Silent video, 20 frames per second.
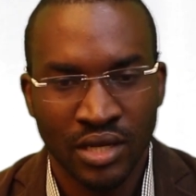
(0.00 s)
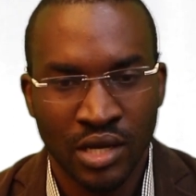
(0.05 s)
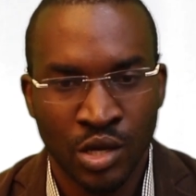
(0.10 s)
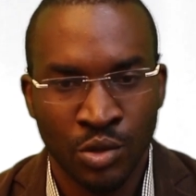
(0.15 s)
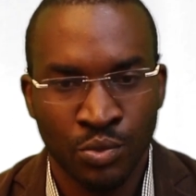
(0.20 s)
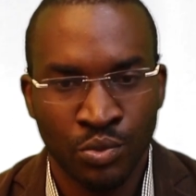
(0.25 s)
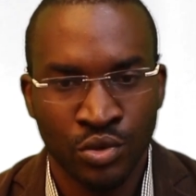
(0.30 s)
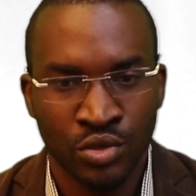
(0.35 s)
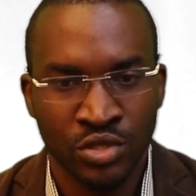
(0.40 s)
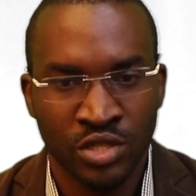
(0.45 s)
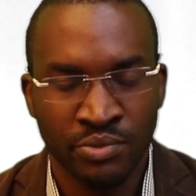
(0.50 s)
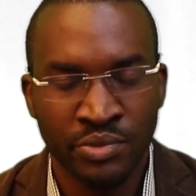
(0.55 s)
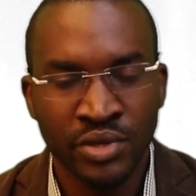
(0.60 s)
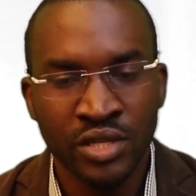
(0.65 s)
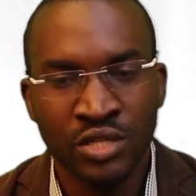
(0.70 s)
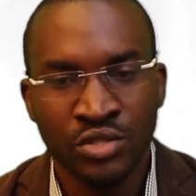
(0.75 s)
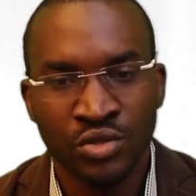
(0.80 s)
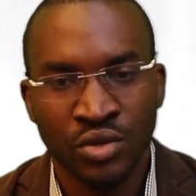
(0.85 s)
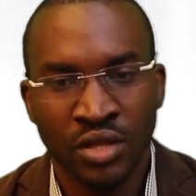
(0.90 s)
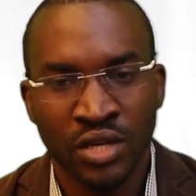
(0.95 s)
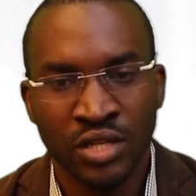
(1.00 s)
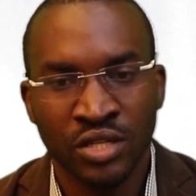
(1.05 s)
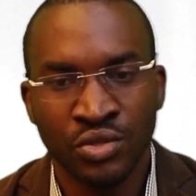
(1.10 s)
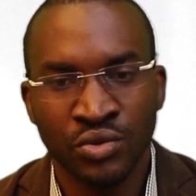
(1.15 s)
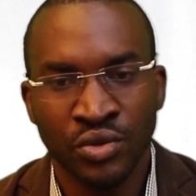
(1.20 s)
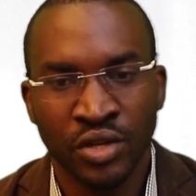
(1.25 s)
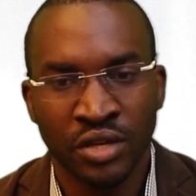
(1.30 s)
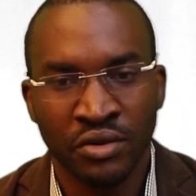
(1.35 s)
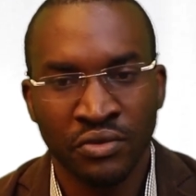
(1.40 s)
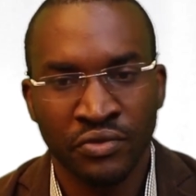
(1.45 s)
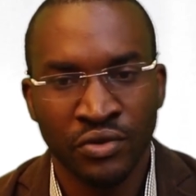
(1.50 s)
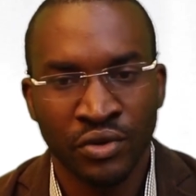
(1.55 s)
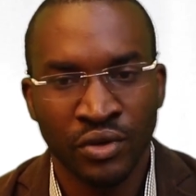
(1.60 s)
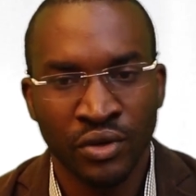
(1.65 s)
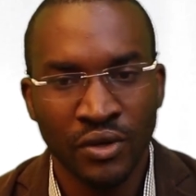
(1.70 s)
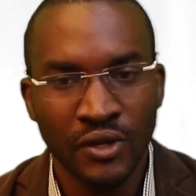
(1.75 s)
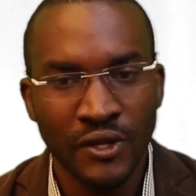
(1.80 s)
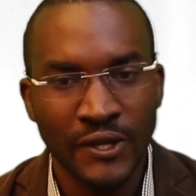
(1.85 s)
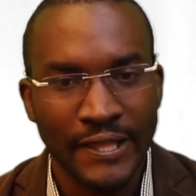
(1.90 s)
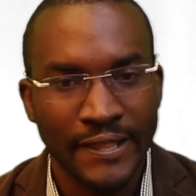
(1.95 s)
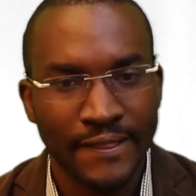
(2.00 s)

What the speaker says: I'll pause a bit so that you can follow.